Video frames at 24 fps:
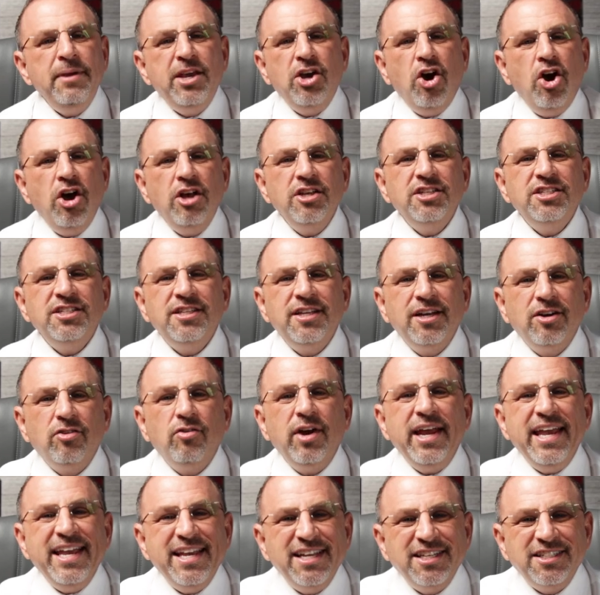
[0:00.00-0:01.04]
because there
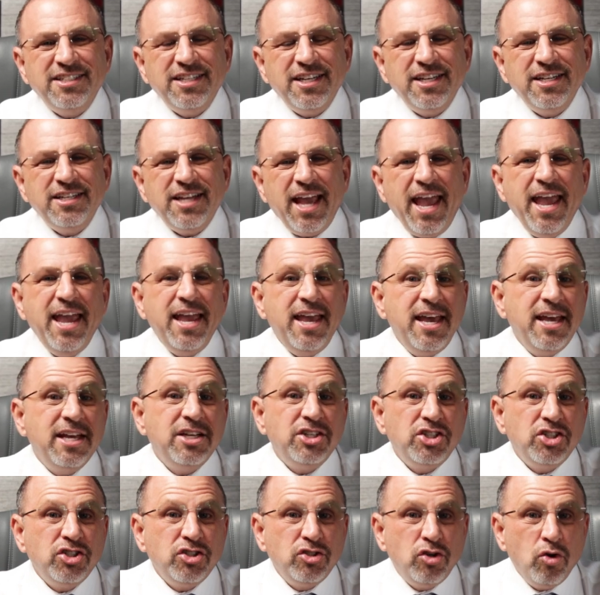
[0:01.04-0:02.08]
isn't a
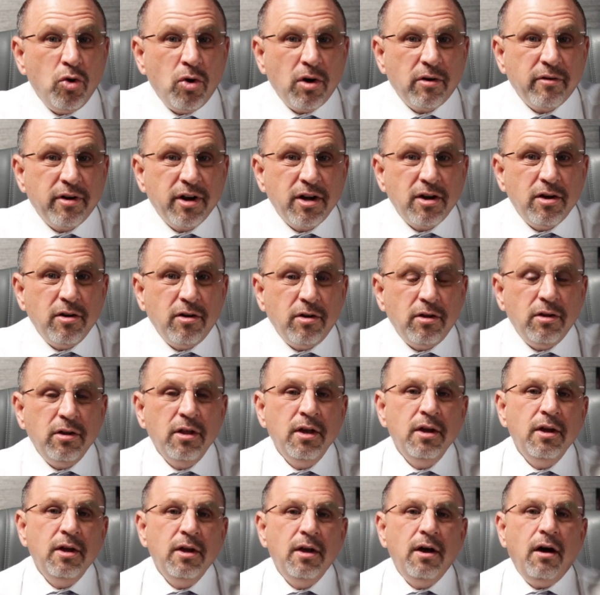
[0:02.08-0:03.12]
historical
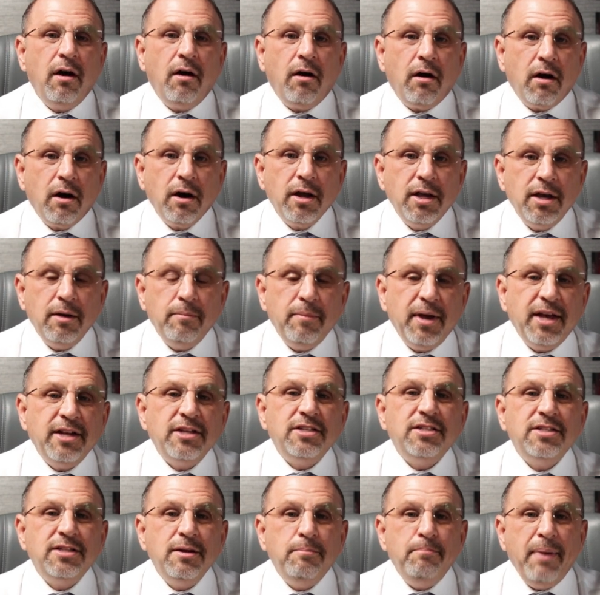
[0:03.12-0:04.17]
argument
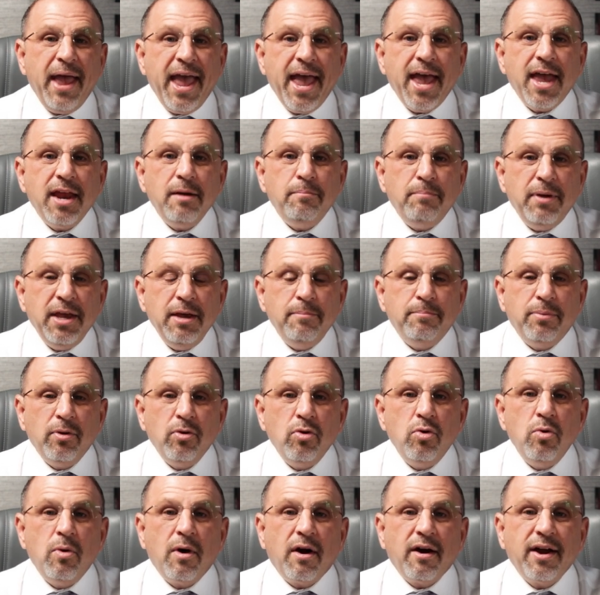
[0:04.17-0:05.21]
to ban people
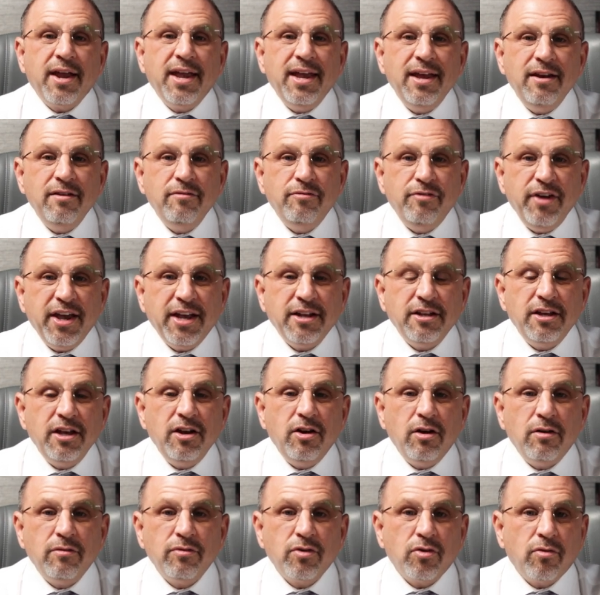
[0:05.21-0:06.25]
who are convicted
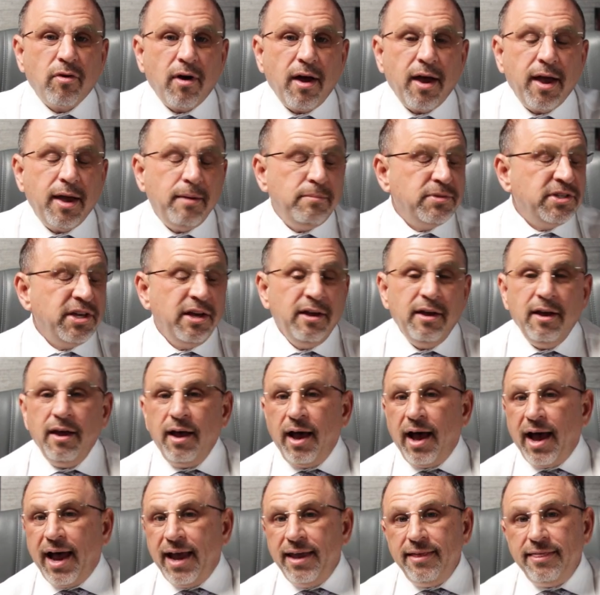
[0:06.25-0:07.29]
of crimes.
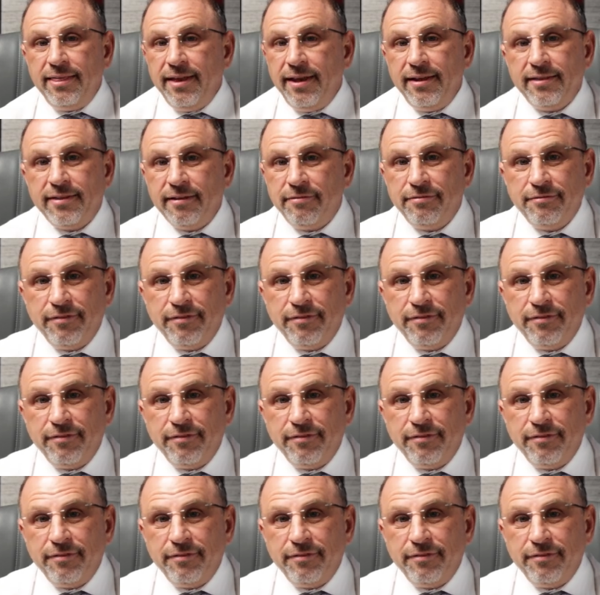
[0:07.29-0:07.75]
I think the